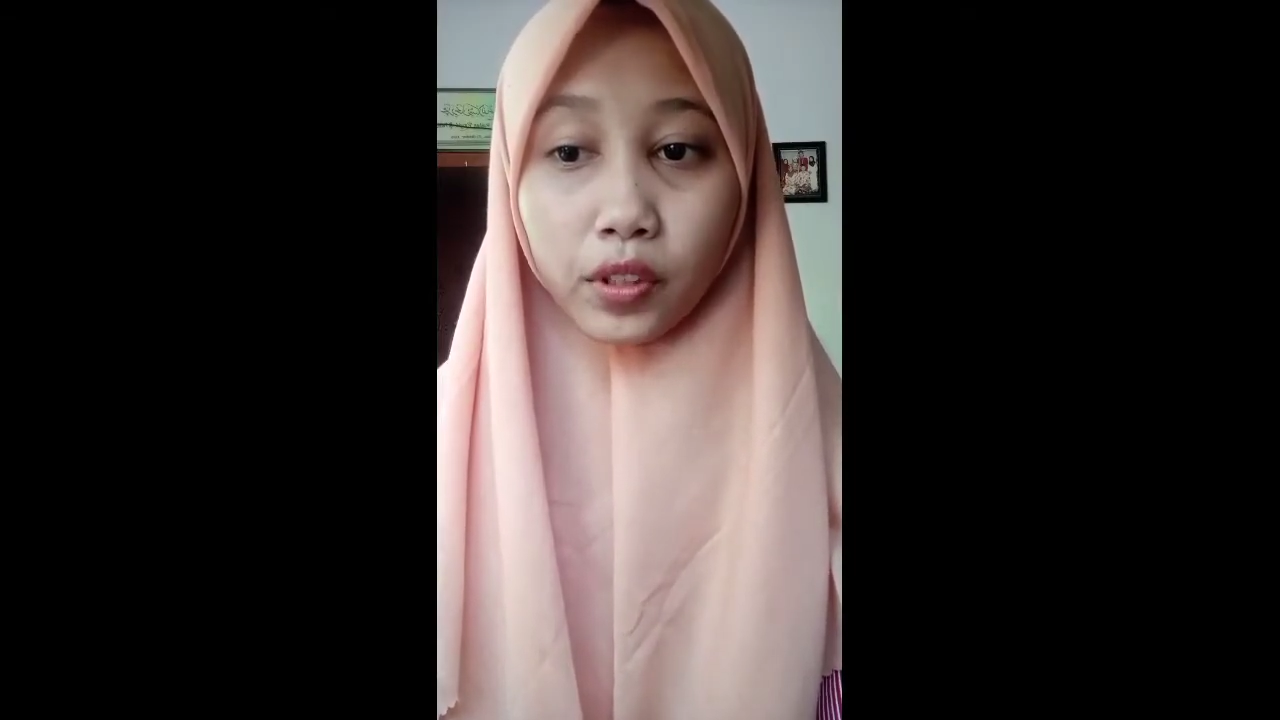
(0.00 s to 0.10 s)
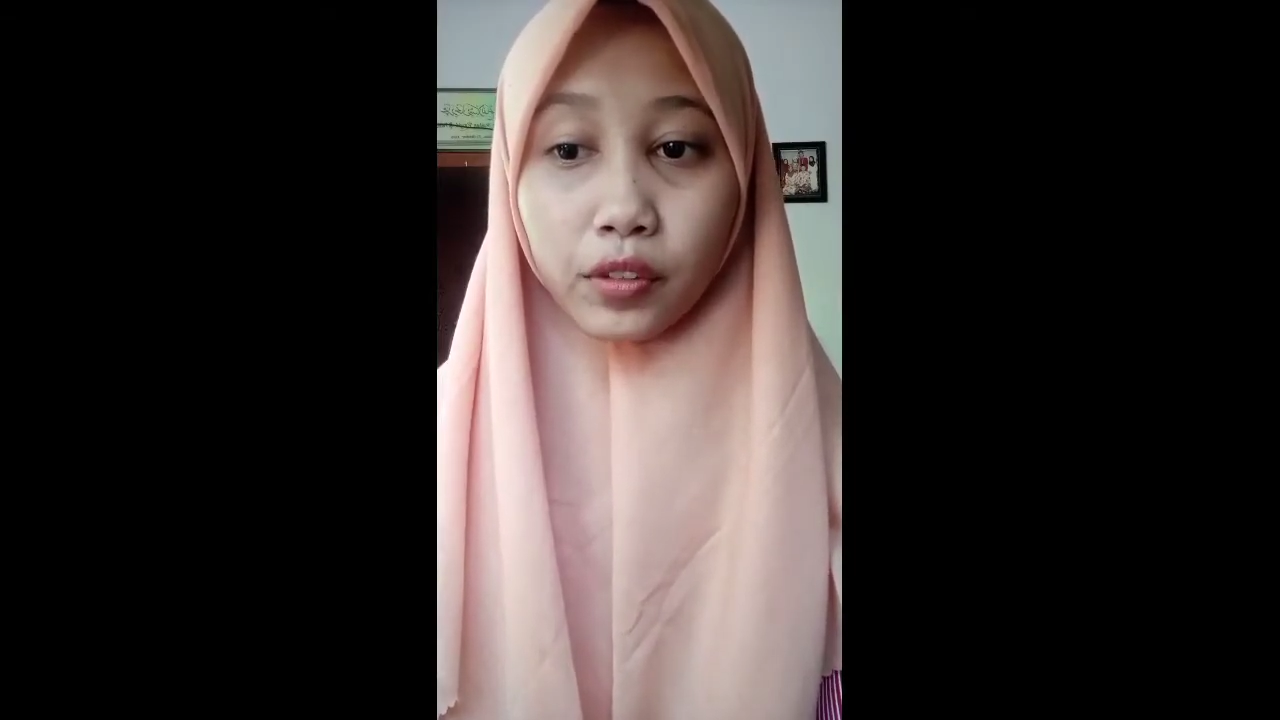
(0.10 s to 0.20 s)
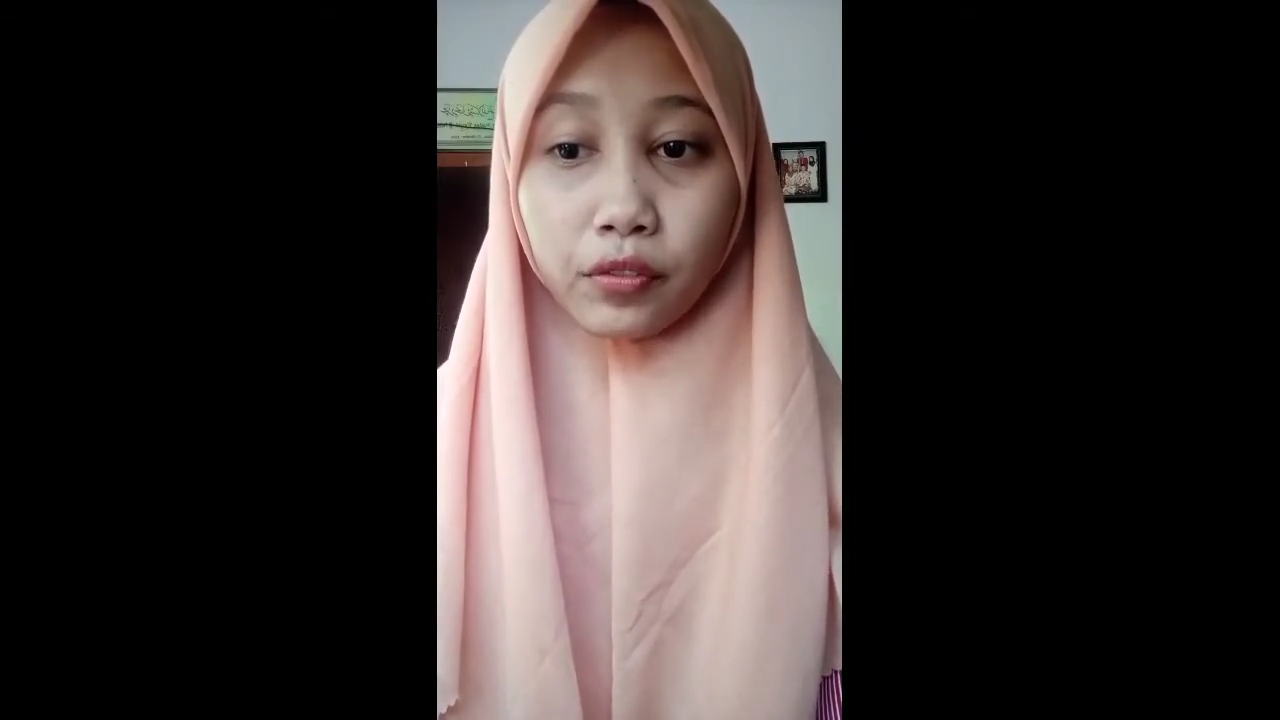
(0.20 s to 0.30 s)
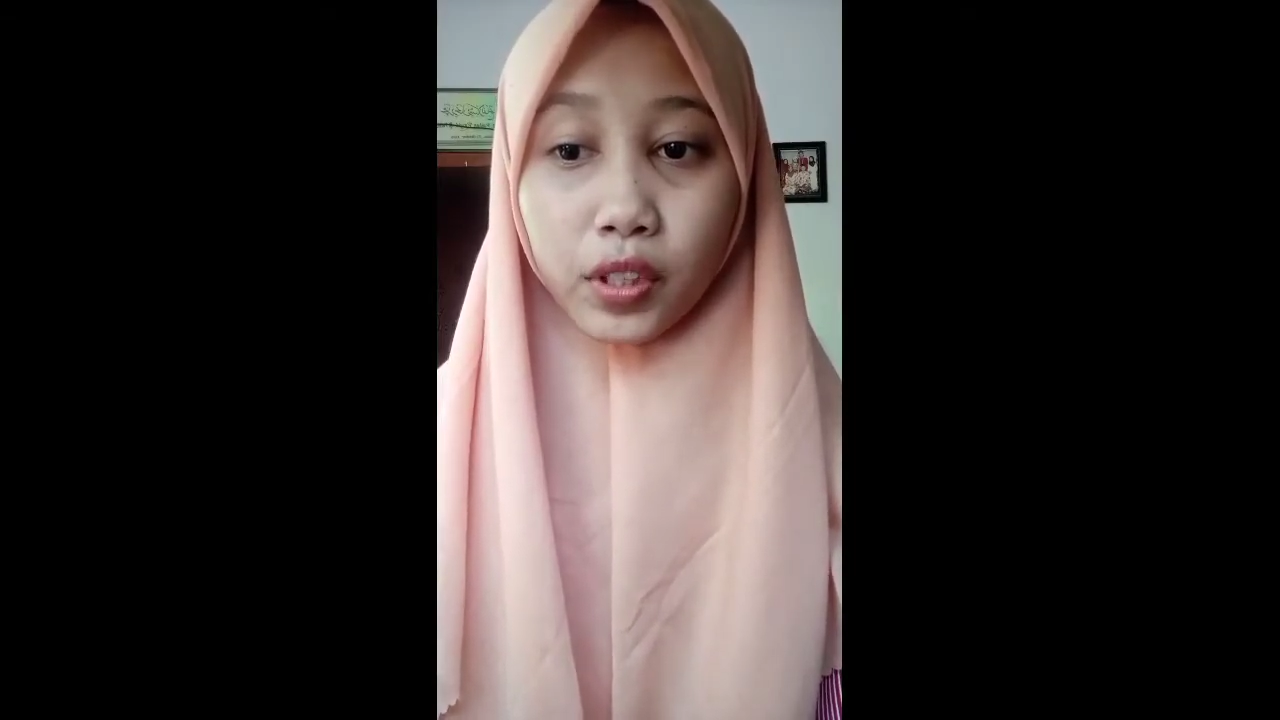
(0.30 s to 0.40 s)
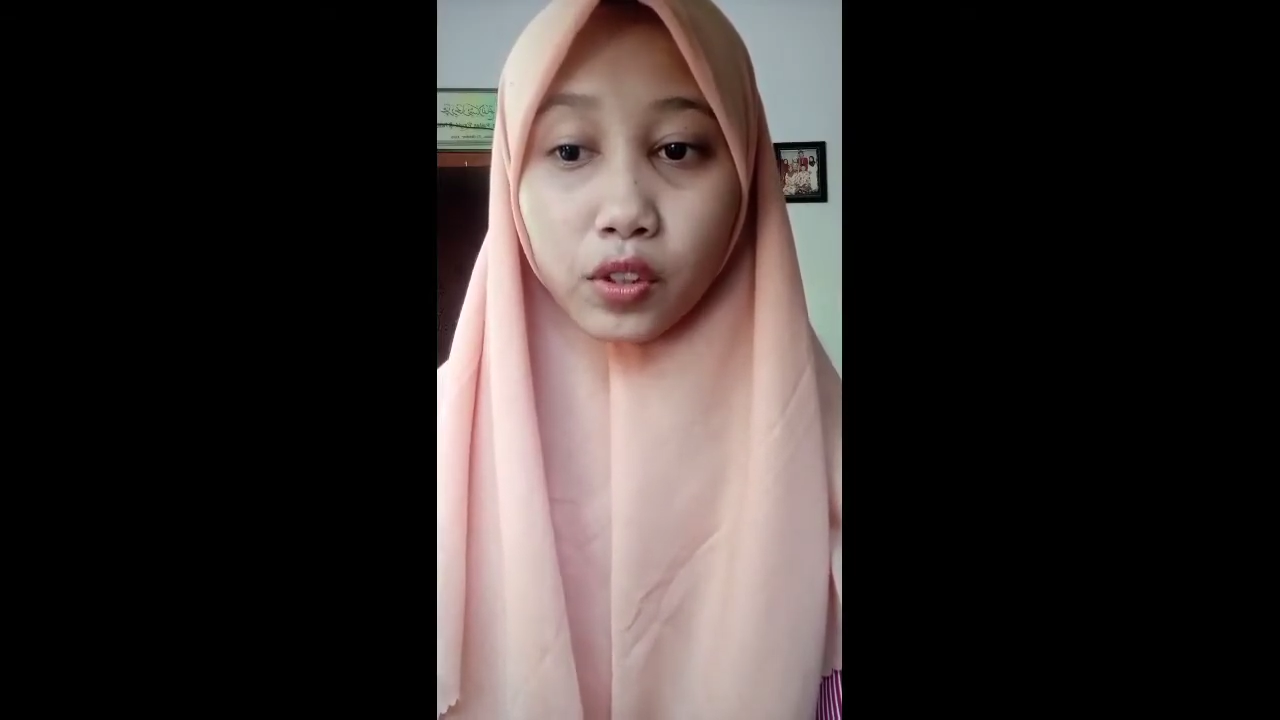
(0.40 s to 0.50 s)

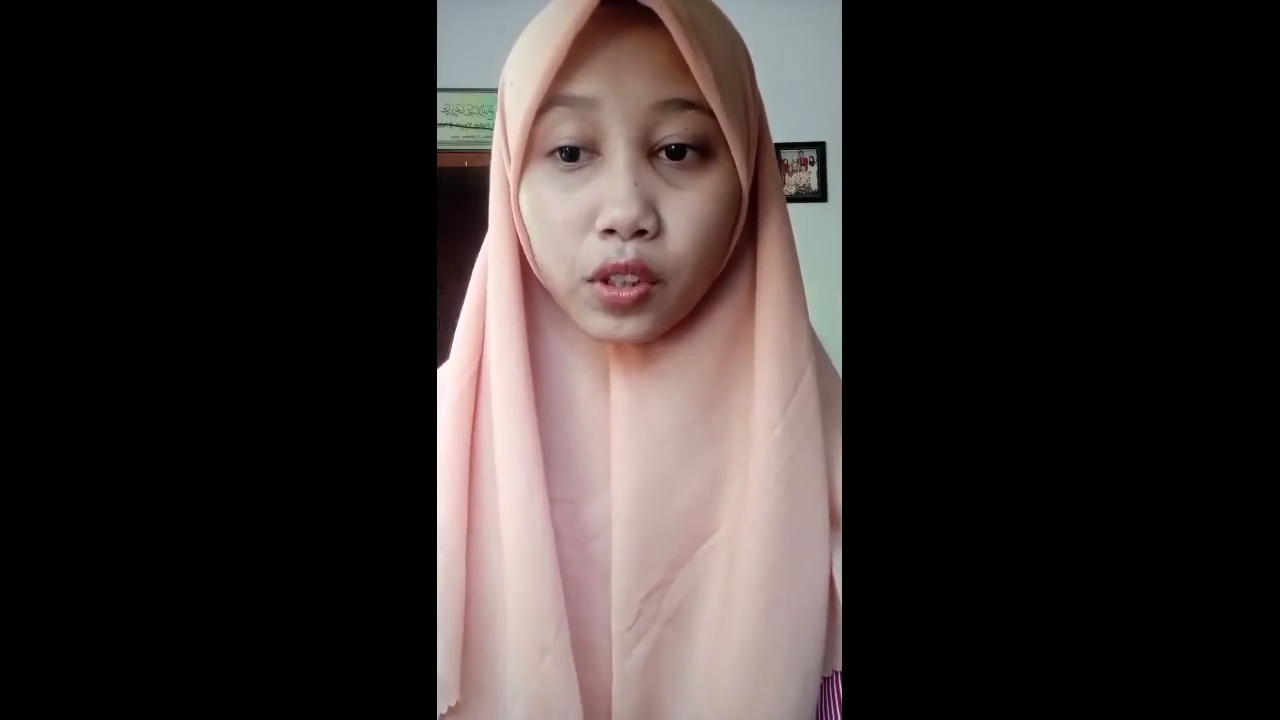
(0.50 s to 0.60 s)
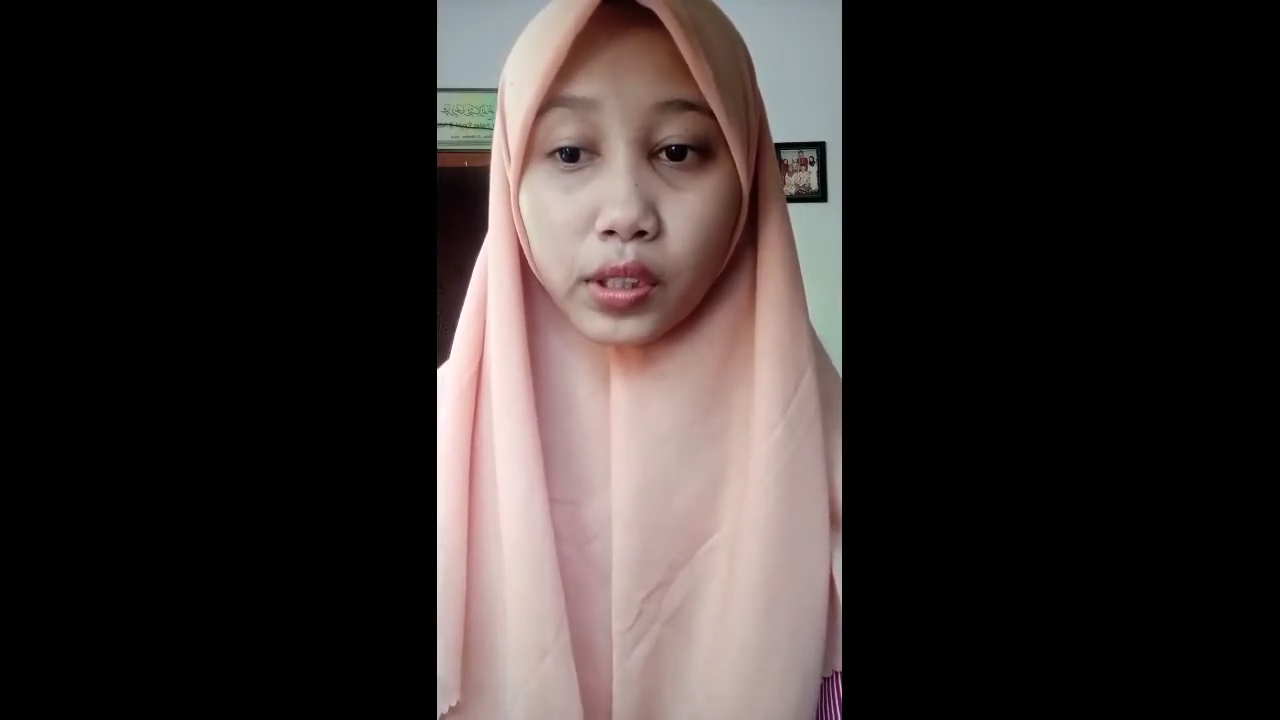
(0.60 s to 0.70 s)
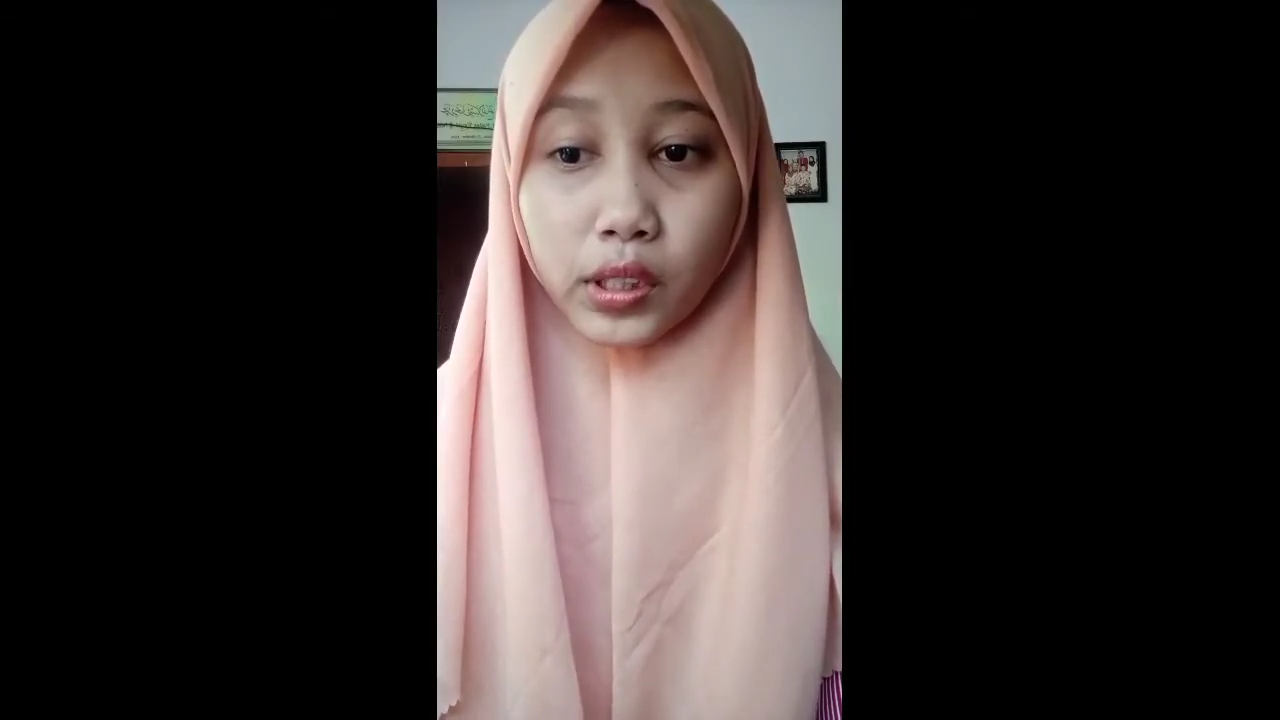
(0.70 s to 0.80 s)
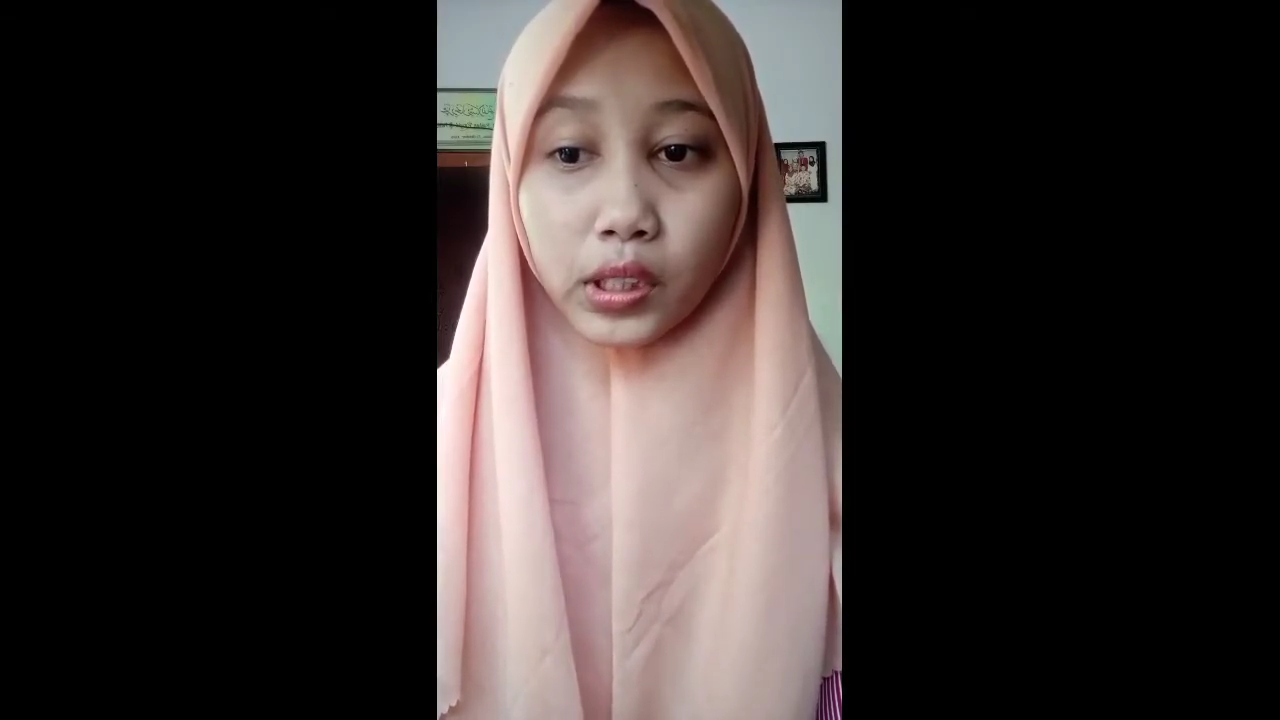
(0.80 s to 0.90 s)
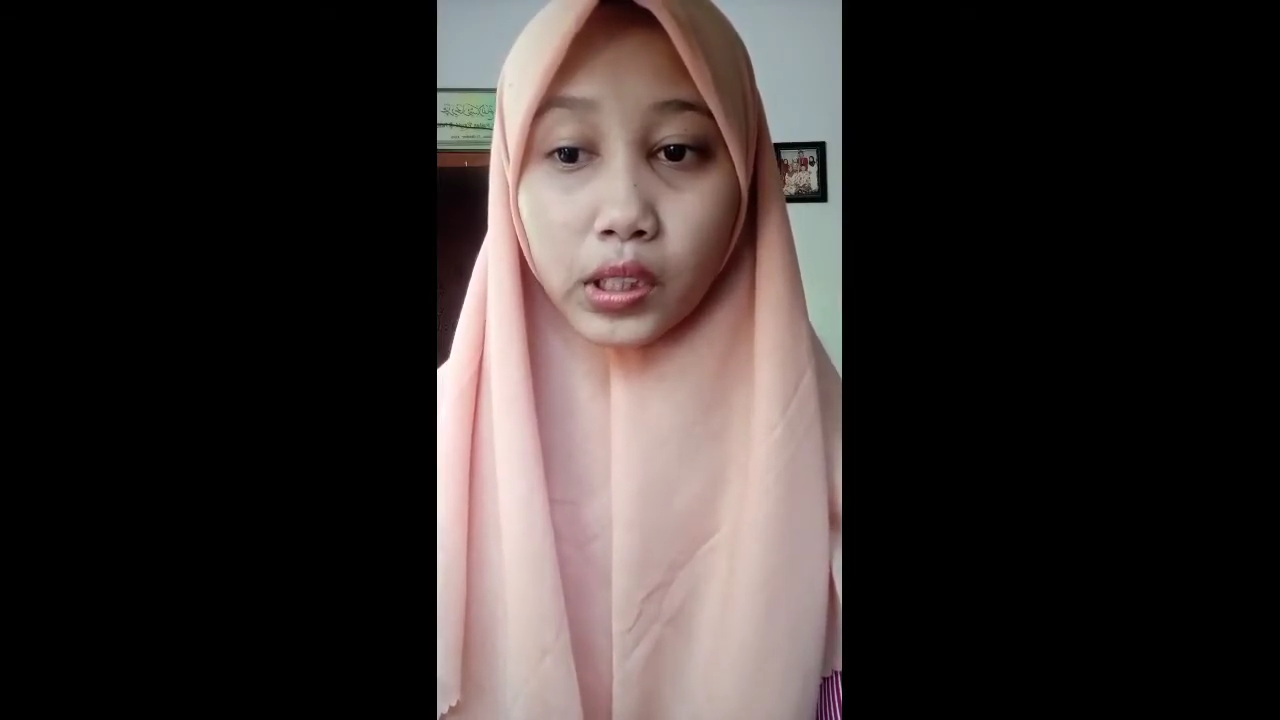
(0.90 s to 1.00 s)

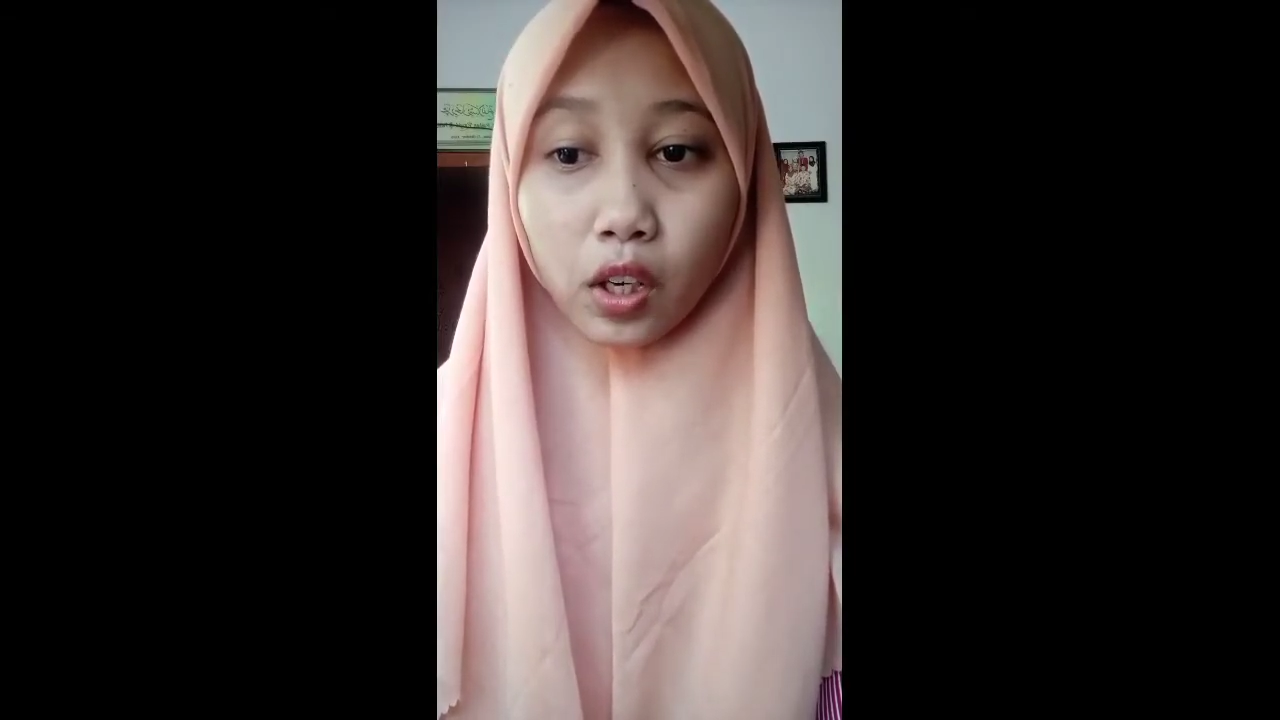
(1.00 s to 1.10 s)
difficulty